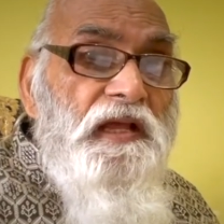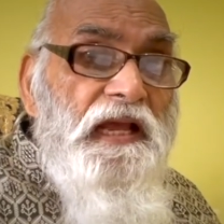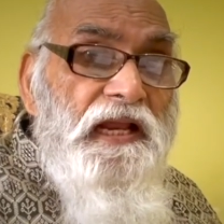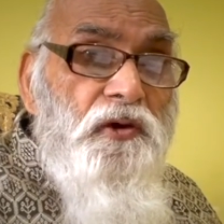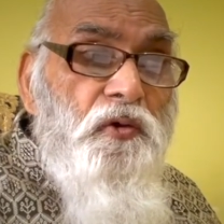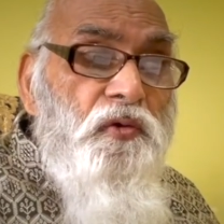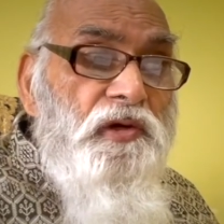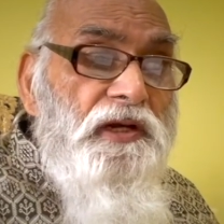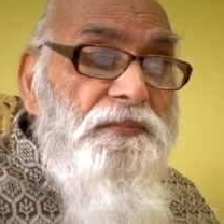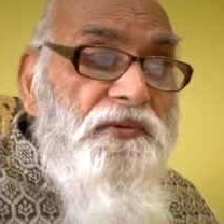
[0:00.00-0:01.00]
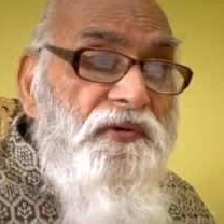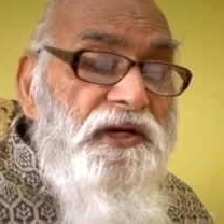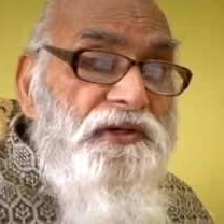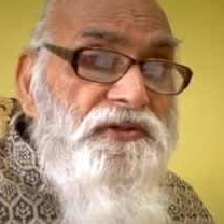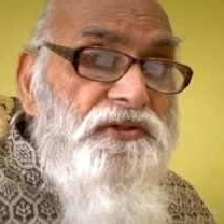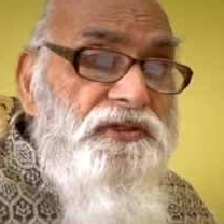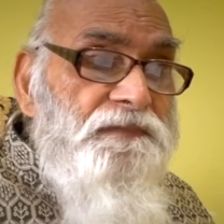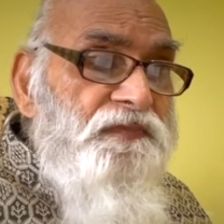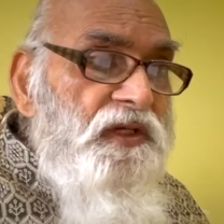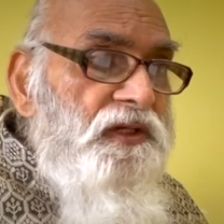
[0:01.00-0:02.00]
alone liberates.
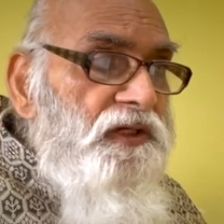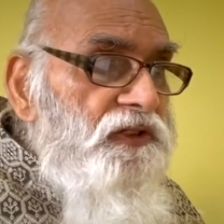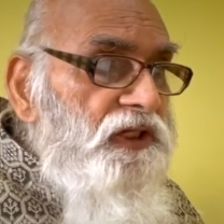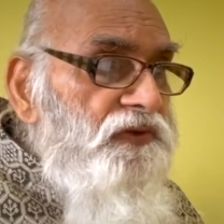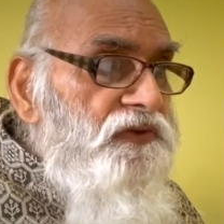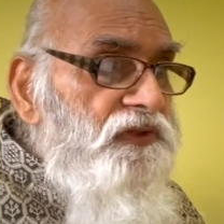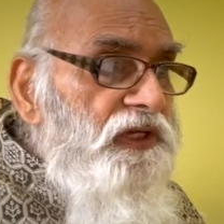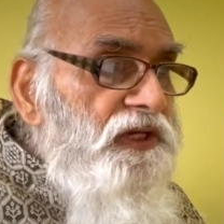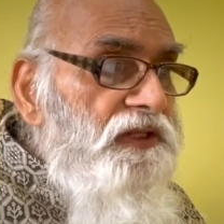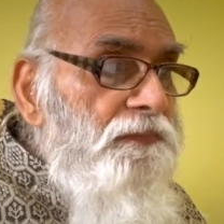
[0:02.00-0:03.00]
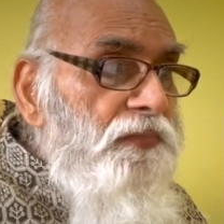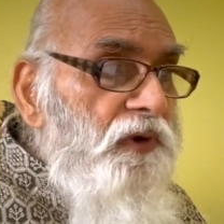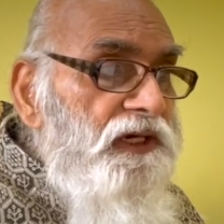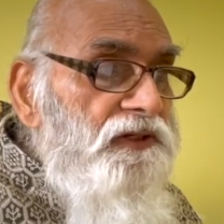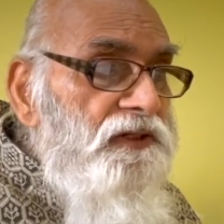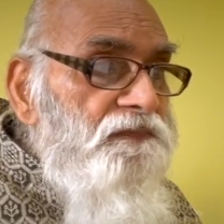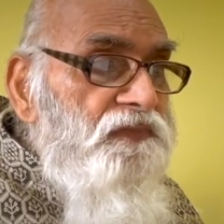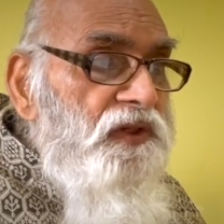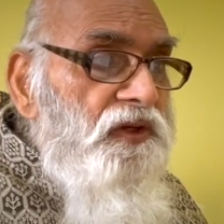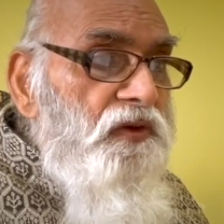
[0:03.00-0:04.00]
Just see the point
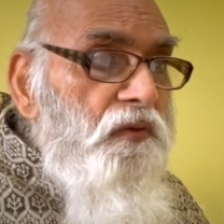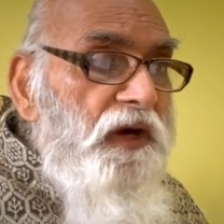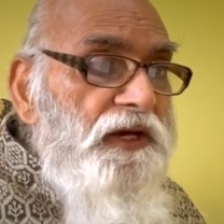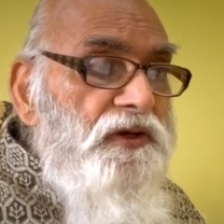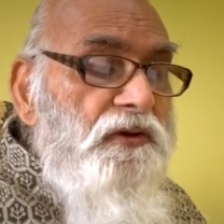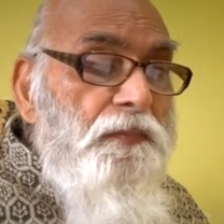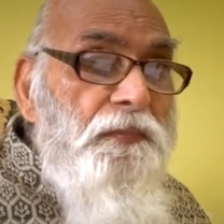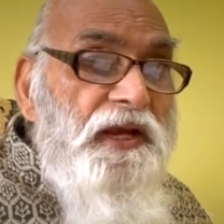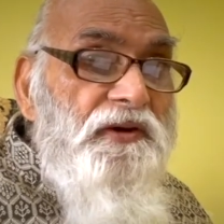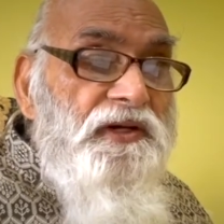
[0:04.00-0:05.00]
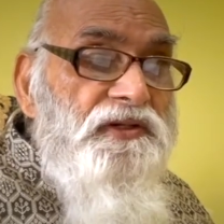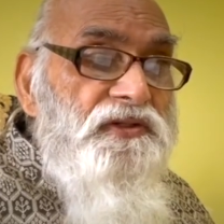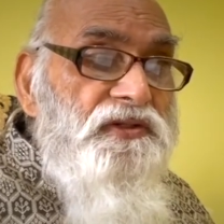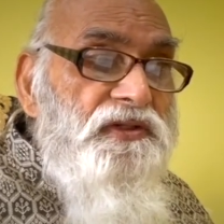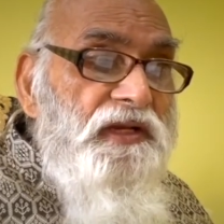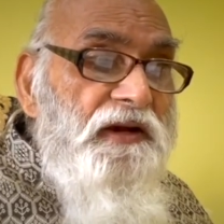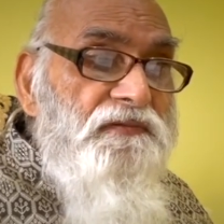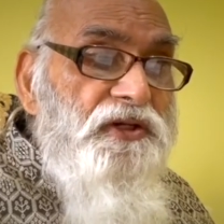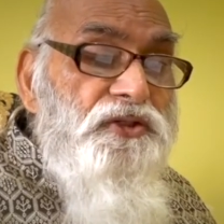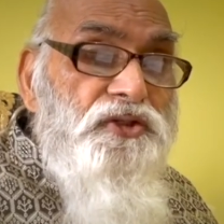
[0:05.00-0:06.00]
why your parents
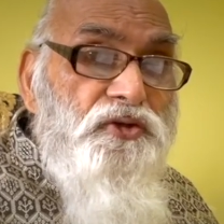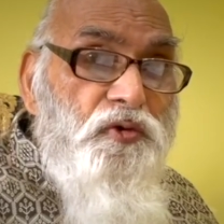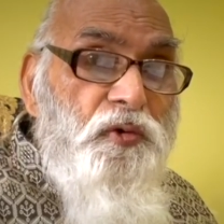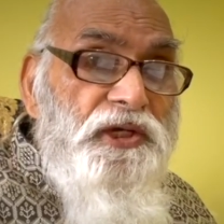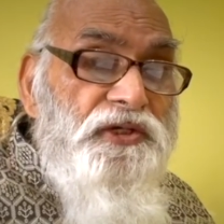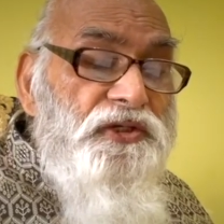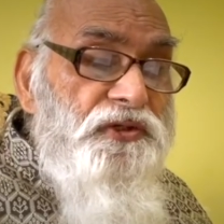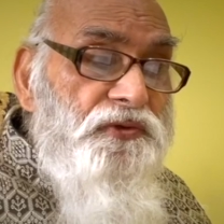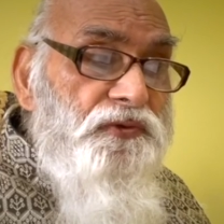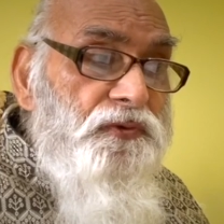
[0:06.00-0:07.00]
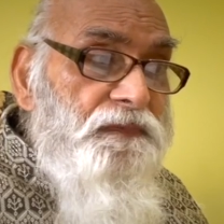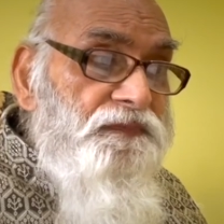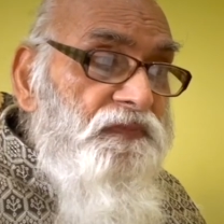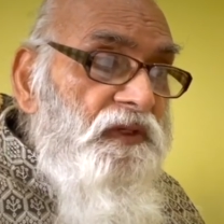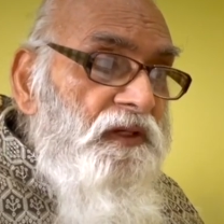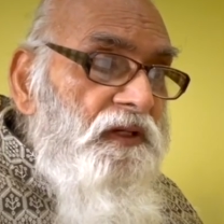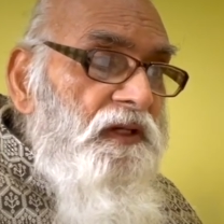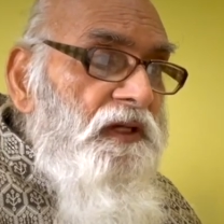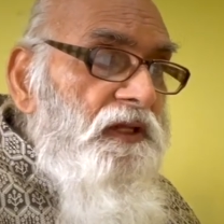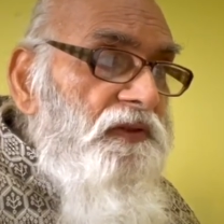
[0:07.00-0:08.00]
have destroyed you.
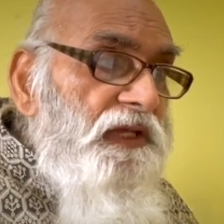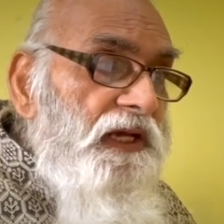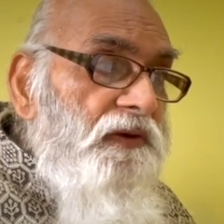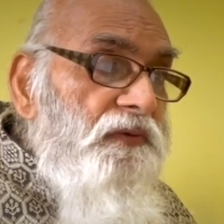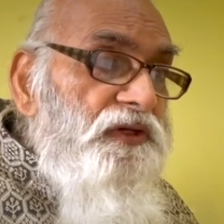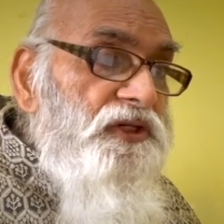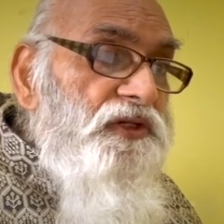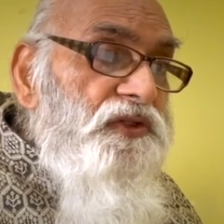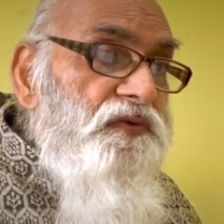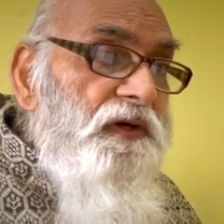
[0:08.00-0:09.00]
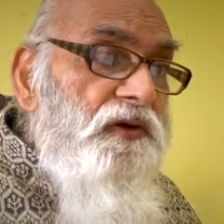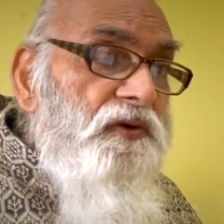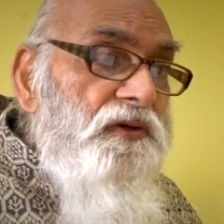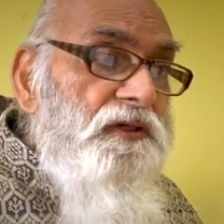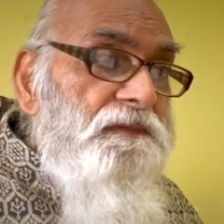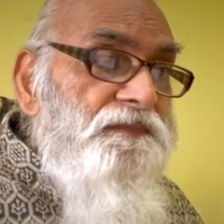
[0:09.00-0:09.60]
Their wishes were good,